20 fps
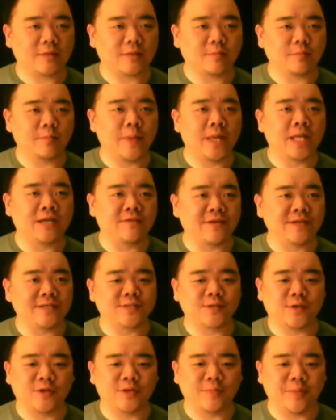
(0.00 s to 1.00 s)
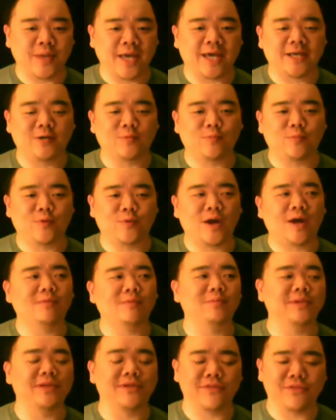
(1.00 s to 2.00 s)
many of us on the panel
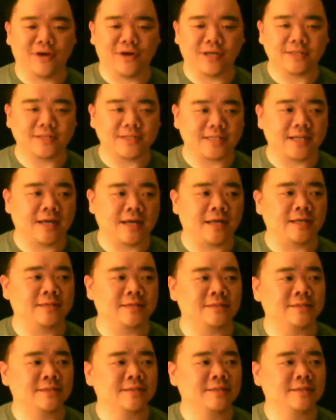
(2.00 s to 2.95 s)
probably thought tonight